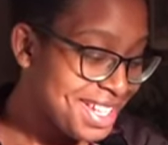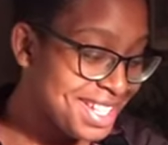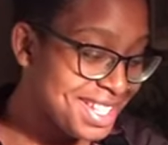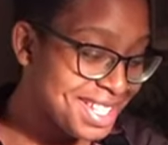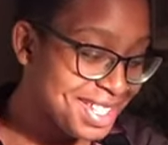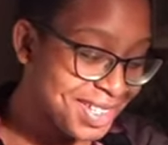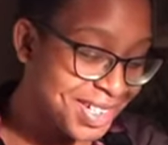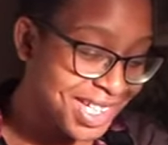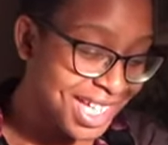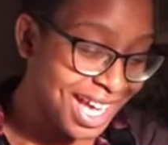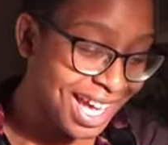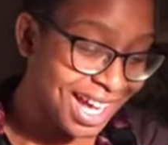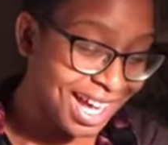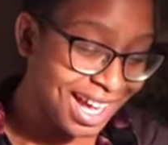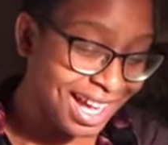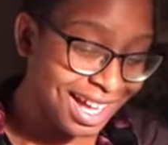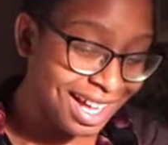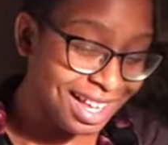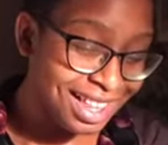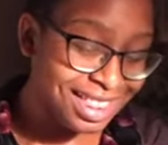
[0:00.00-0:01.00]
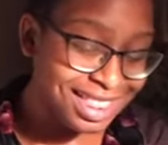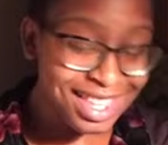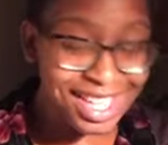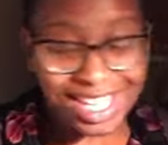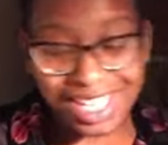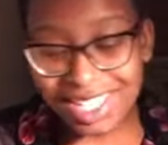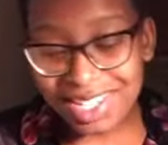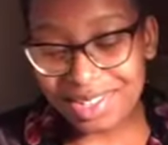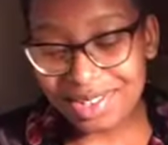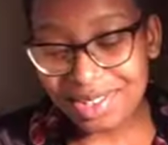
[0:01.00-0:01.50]
So yeah,
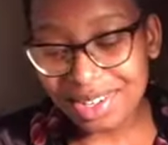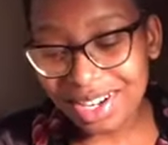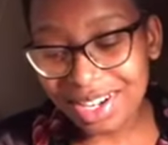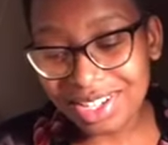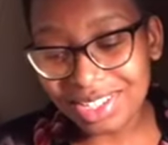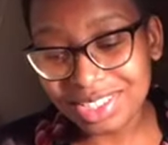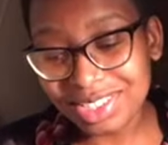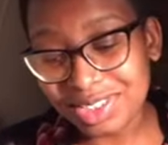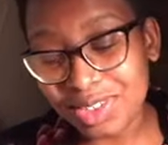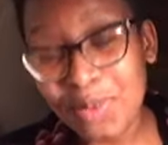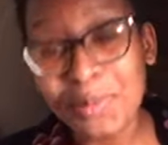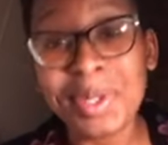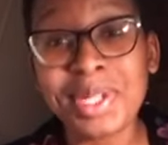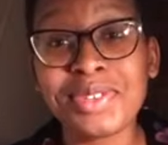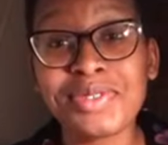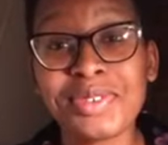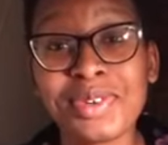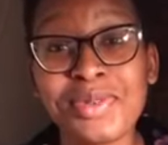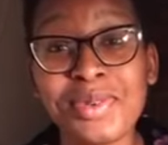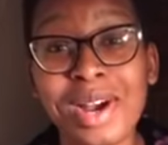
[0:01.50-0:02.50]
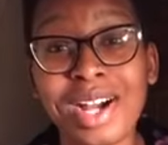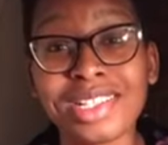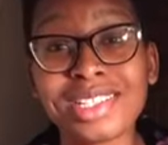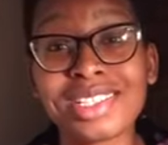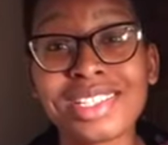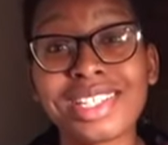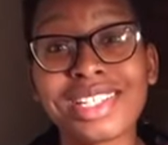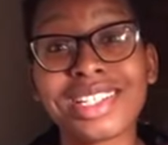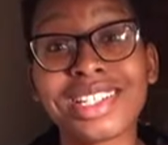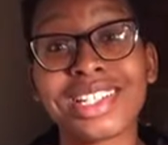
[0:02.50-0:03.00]
thank you all so much for
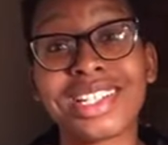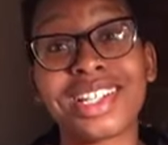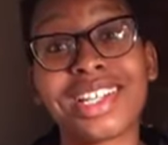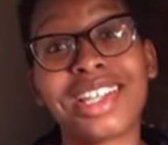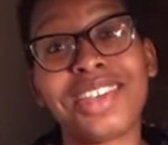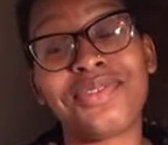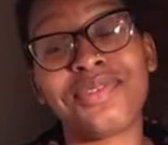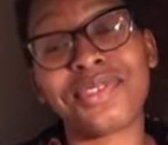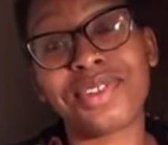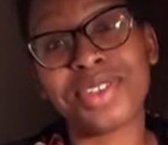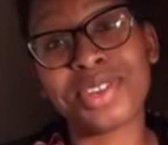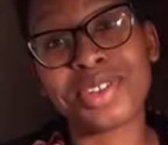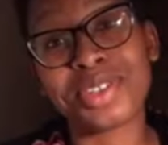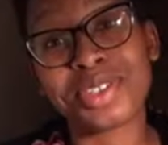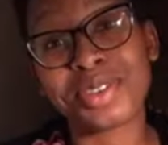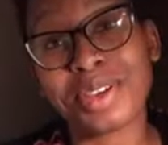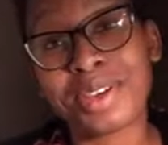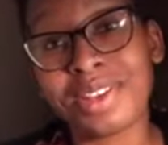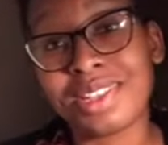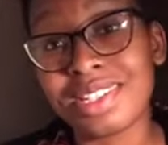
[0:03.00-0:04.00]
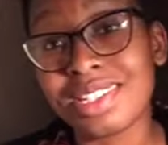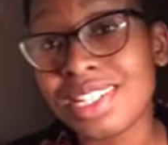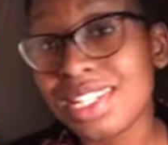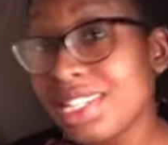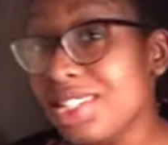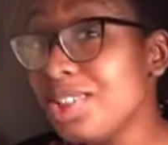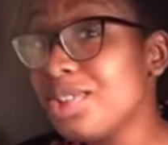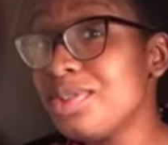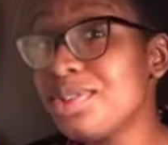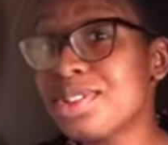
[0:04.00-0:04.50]
watching and for your
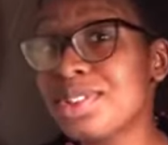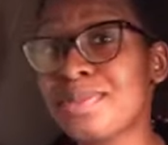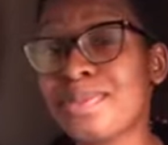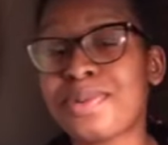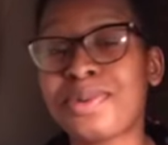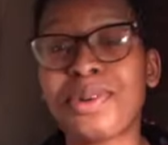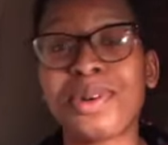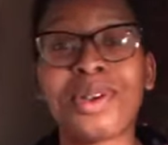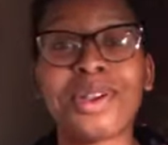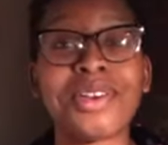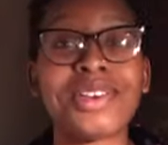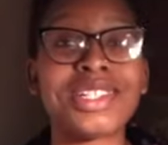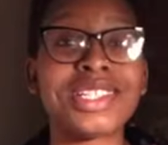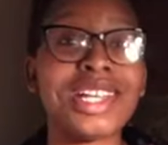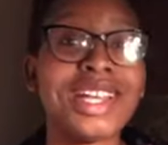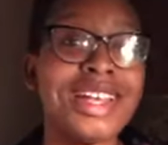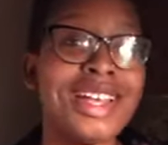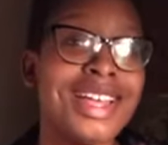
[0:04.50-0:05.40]
continued support.